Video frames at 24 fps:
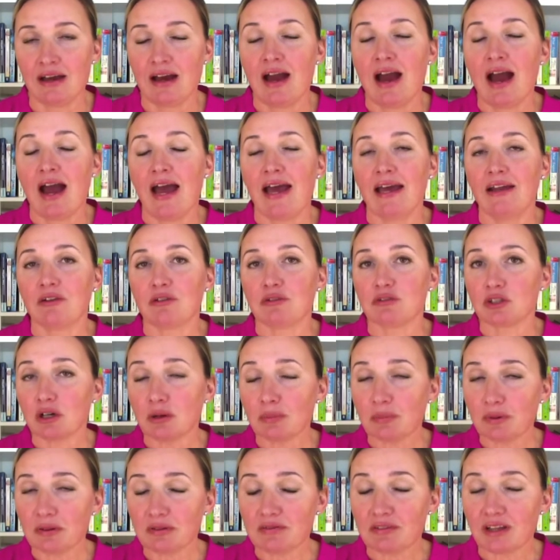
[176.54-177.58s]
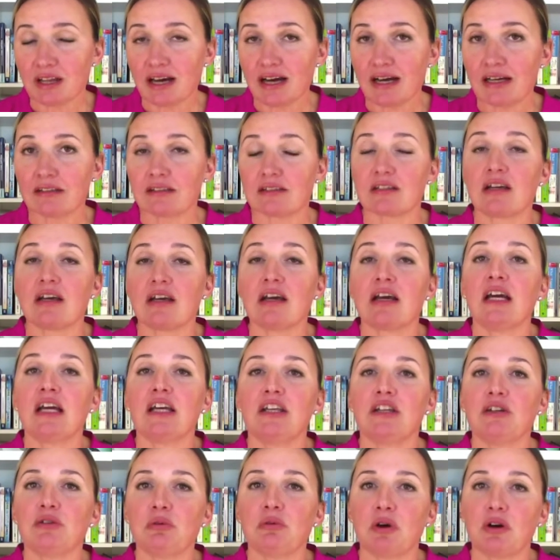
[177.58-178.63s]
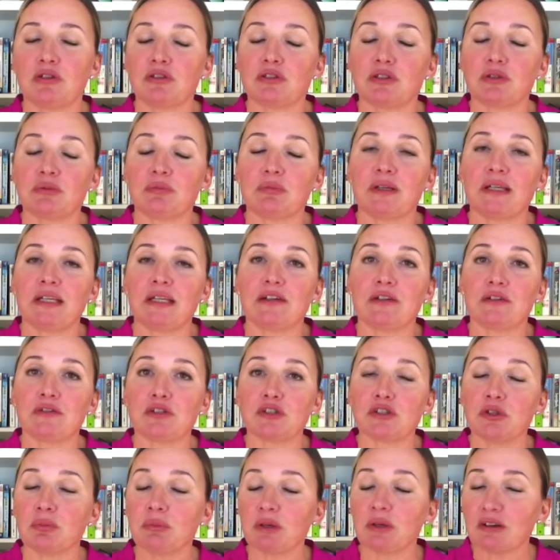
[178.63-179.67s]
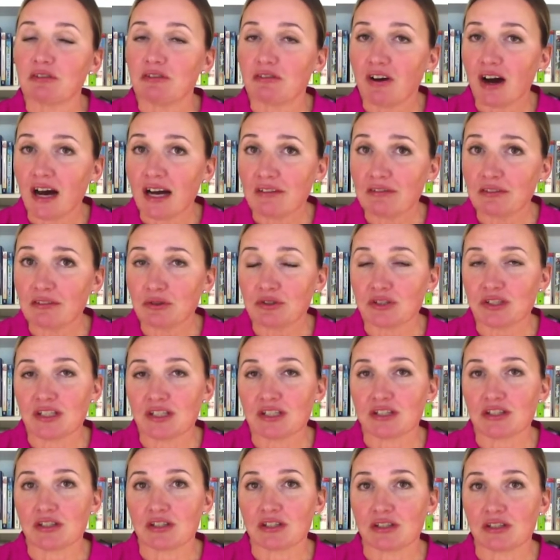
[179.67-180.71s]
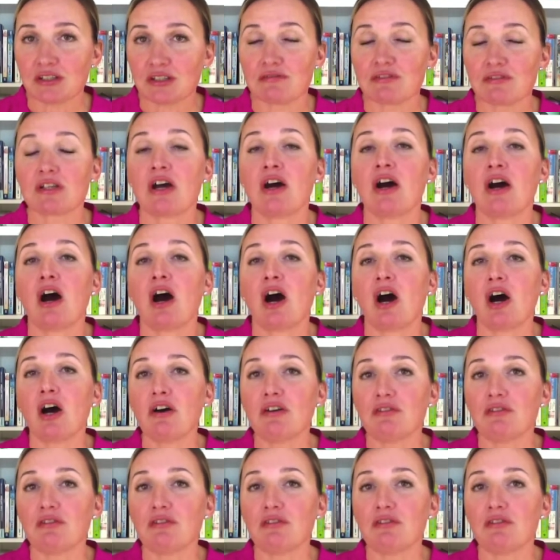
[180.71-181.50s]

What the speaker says: And on top of that, you want to be consuming 5 to 6 serves of